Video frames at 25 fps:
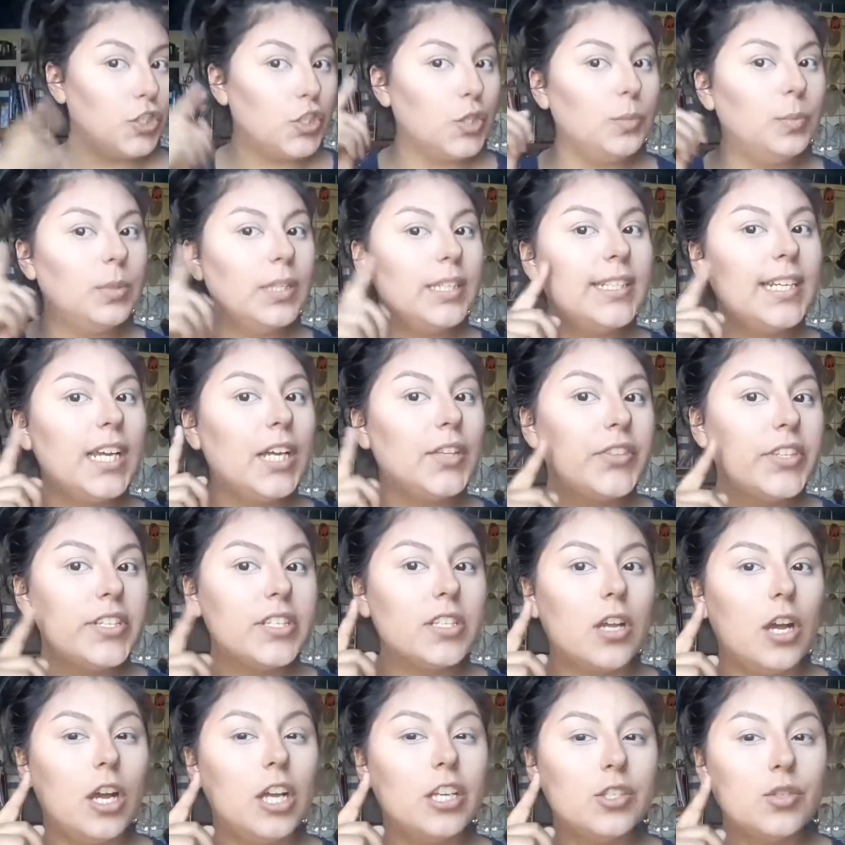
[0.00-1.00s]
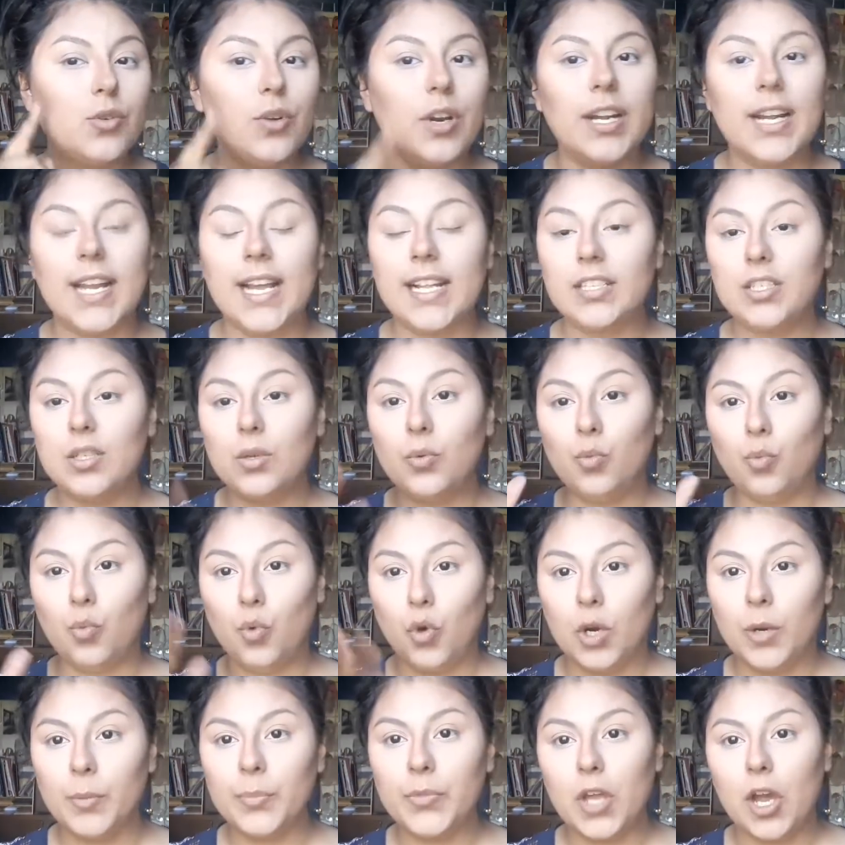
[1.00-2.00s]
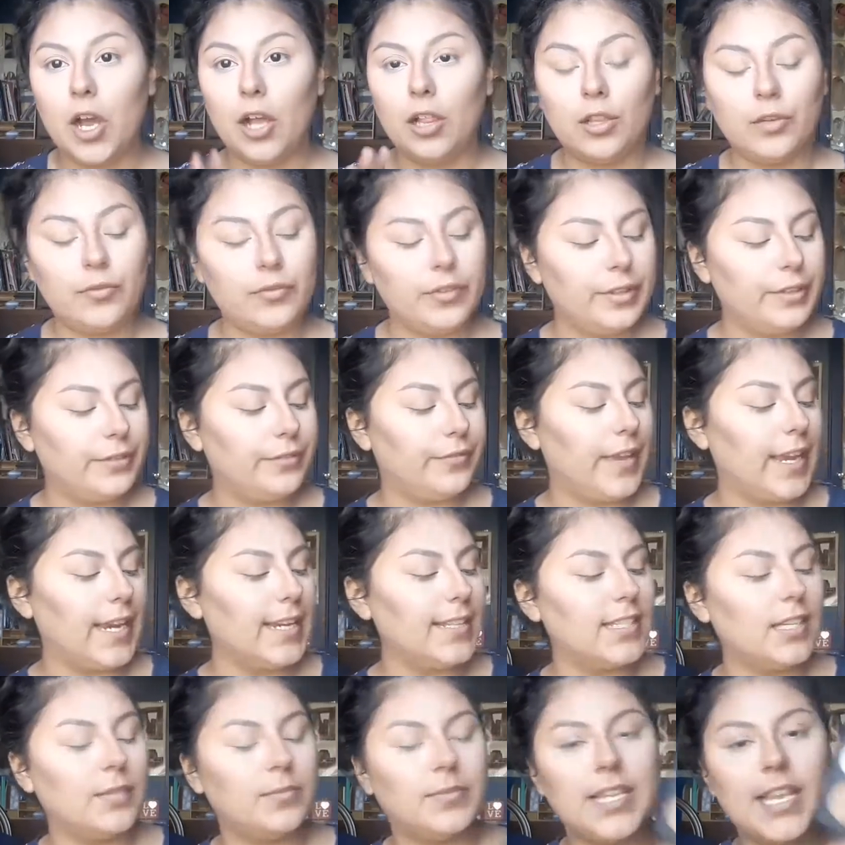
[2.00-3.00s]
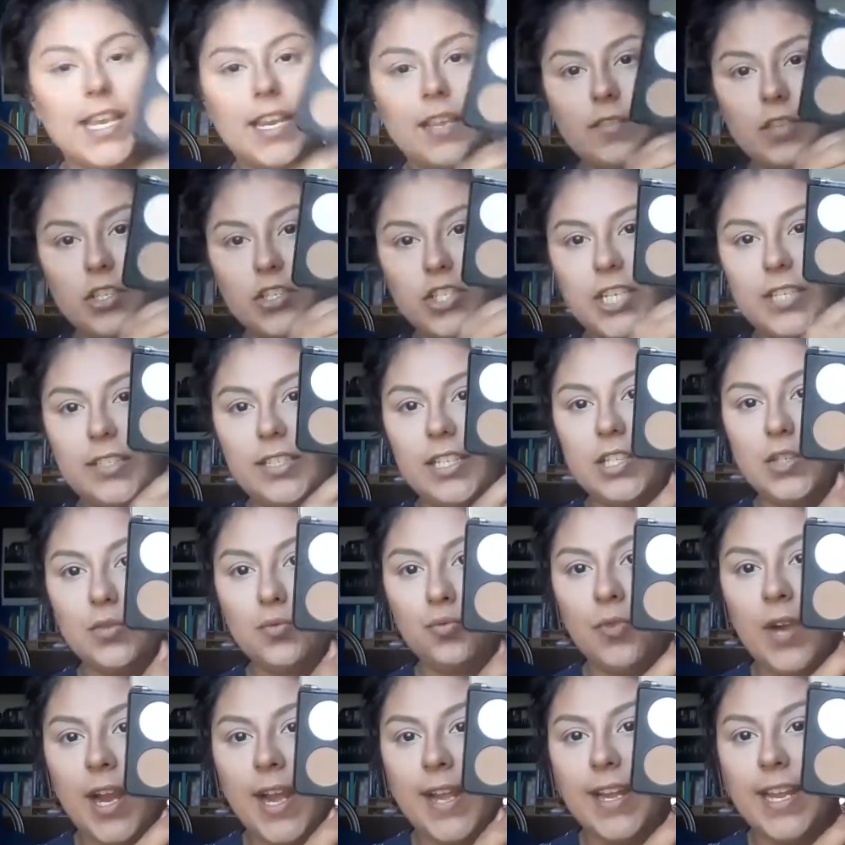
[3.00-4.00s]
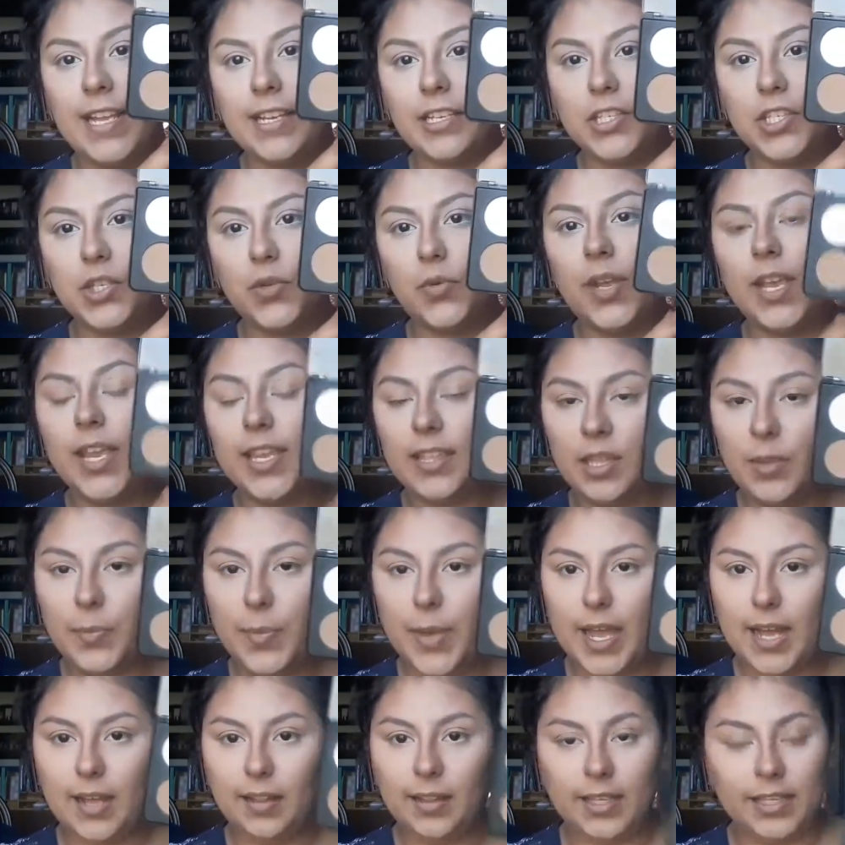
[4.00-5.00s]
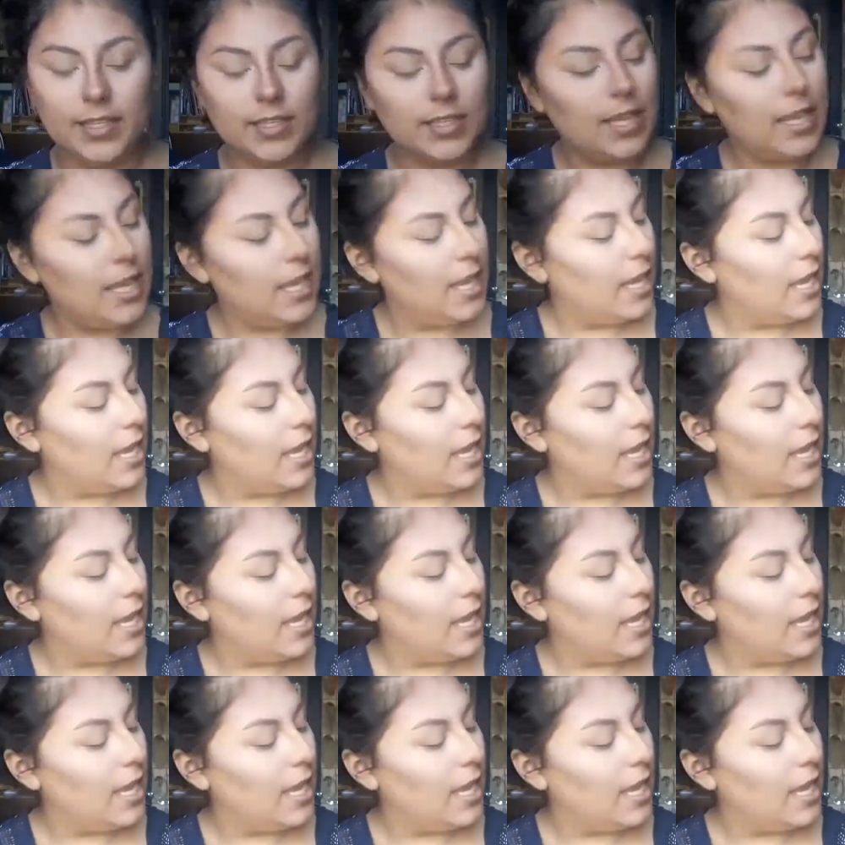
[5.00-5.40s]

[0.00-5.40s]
To blend out this contour and add some warmth all over the face, I'm taking the shade that's right next to it in the palette.